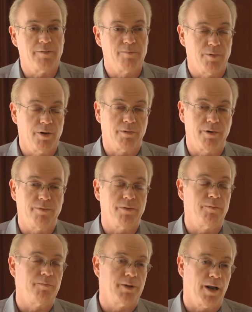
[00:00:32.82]
of mercury
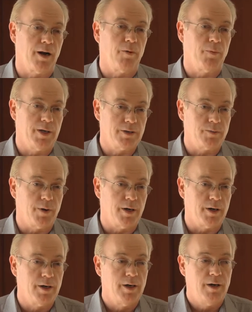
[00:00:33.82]
from dental
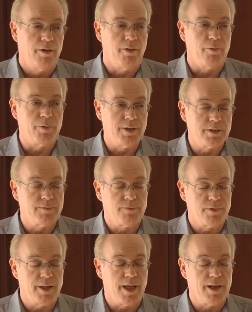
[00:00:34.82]
wastewater. The reason
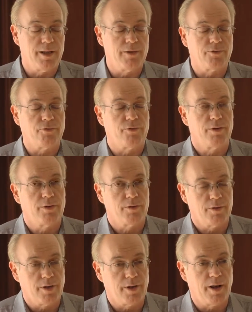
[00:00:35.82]
for that is
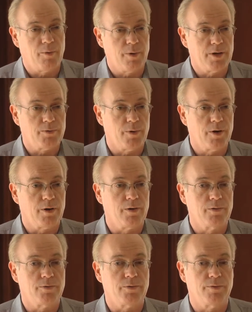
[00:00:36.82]
the dental wastewater
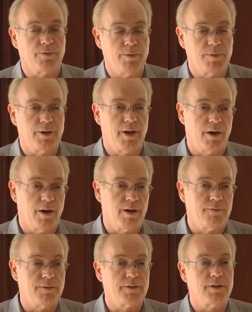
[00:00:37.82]
goes from the dental
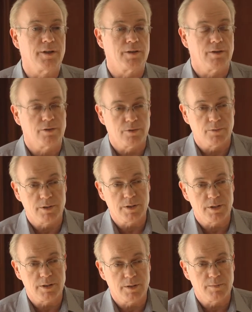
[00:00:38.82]
office into the sewer
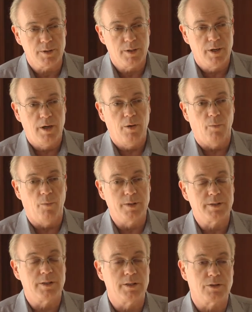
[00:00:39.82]
system.
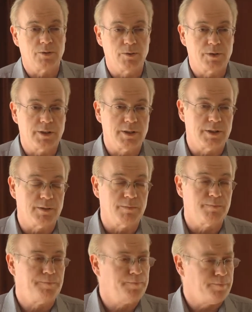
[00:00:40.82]
Once in the sewer
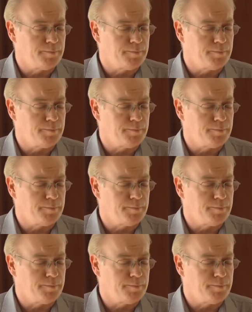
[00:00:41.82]
system,